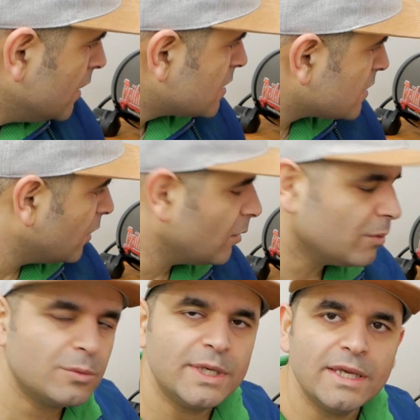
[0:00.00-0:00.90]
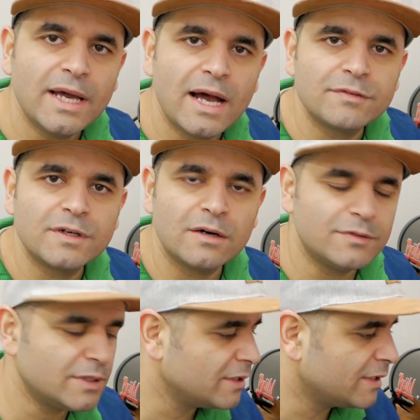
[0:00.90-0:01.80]
So we have
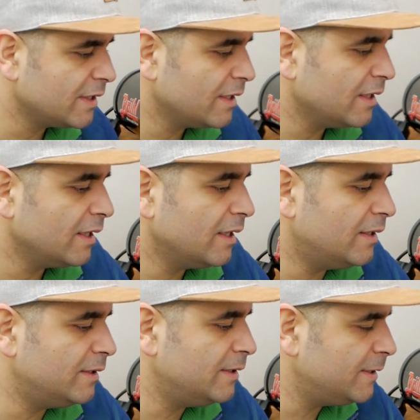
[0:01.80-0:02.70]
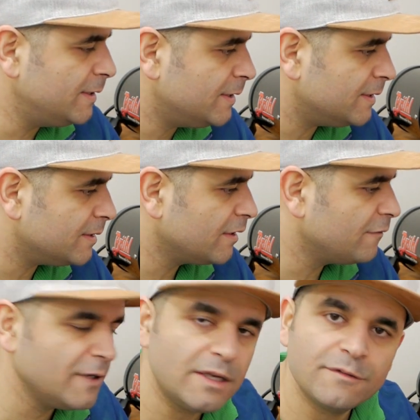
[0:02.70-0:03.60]
covered the
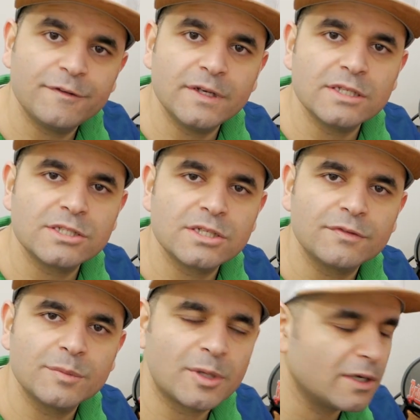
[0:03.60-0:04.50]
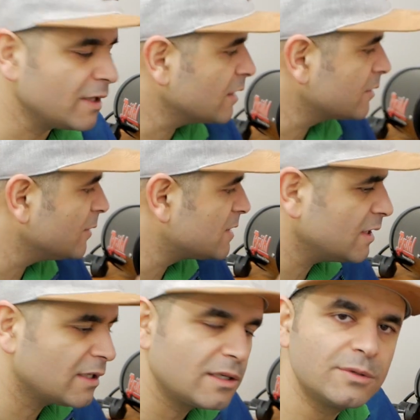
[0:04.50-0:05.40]
fit and finish of the product, what's
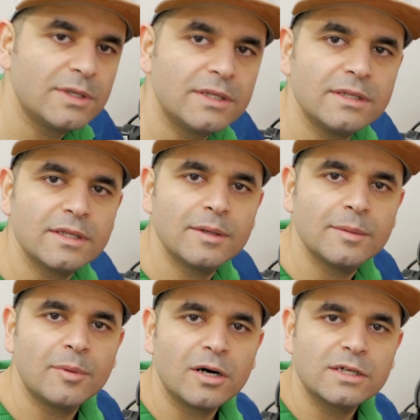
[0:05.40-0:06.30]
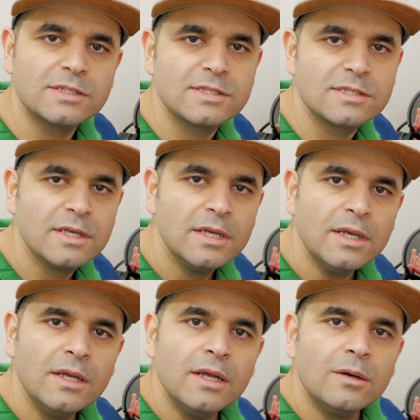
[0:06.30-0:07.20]
included in the box.
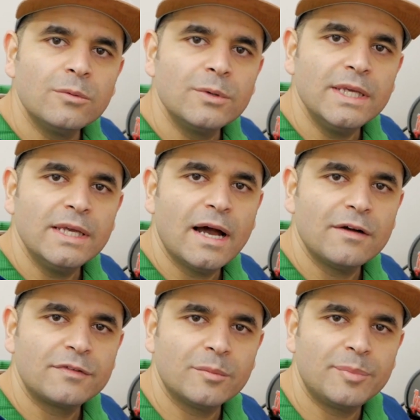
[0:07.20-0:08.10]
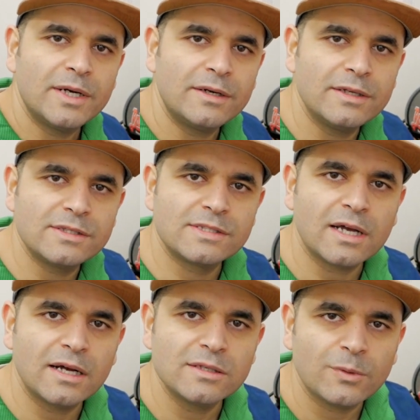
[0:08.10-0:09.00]
We have compared it
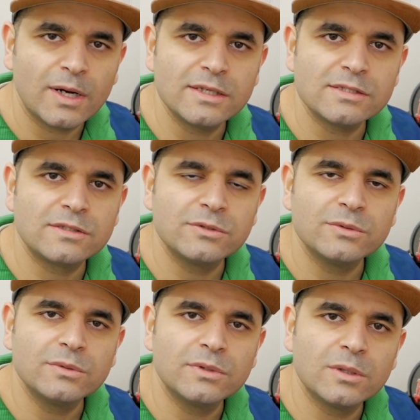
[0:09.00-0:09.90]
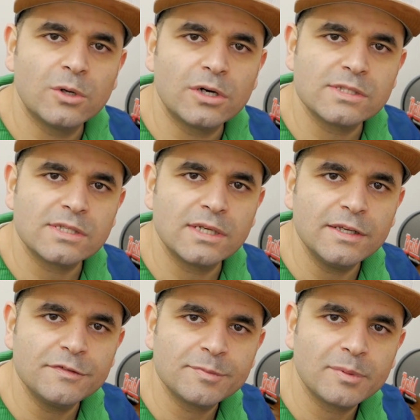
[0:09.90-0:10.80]
size-wise to the Works
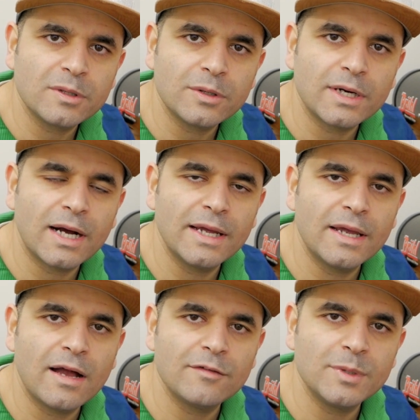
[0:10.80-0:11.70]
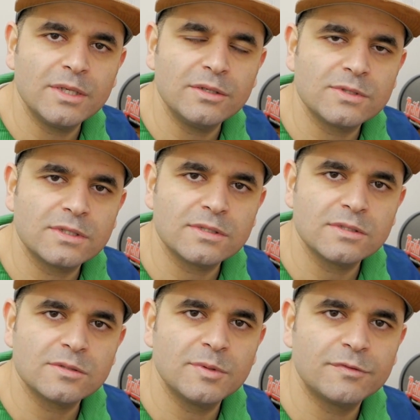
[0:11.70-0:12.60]
leaf blower I have been using
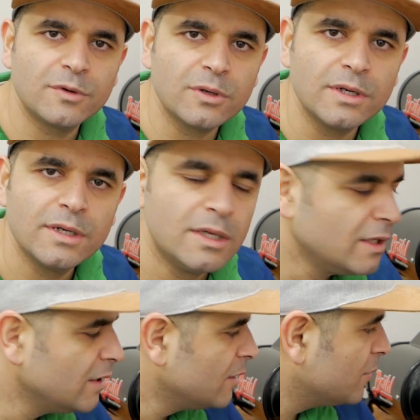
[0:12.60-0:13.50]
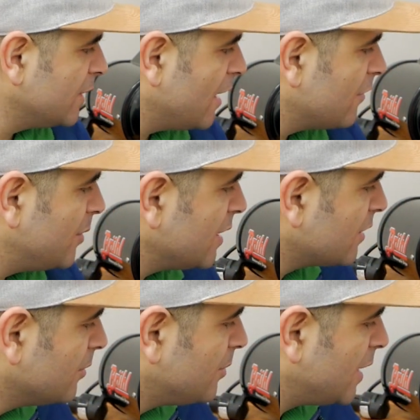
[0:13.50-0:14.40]
since before. We have
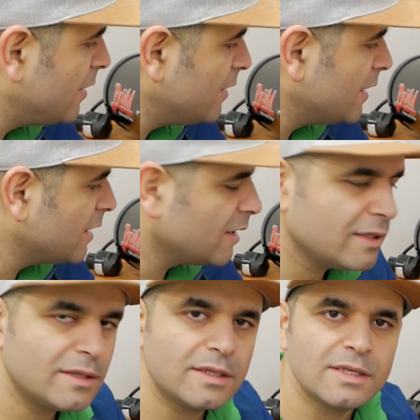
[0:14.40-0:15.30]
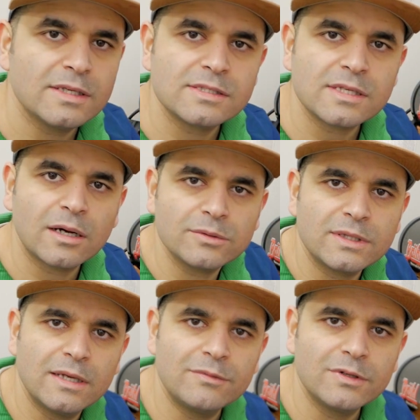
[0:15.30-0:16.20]
been comparing the
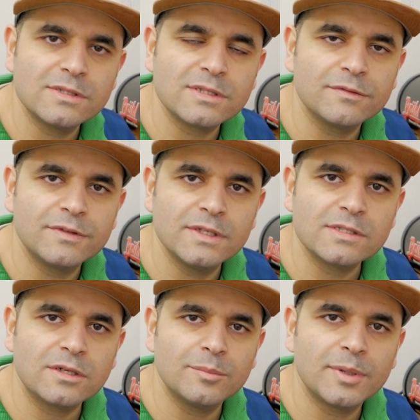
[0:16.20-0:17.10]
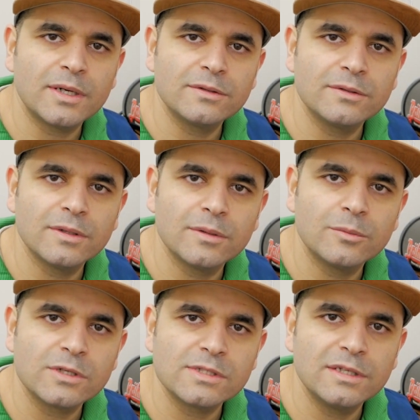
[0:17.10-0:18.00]
sound levels of this compared to the
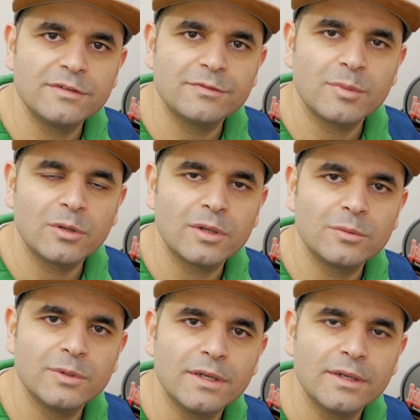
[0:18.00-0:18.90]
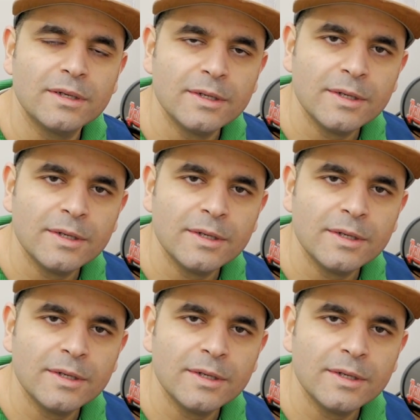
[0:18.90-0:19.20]
Works leaf blower with a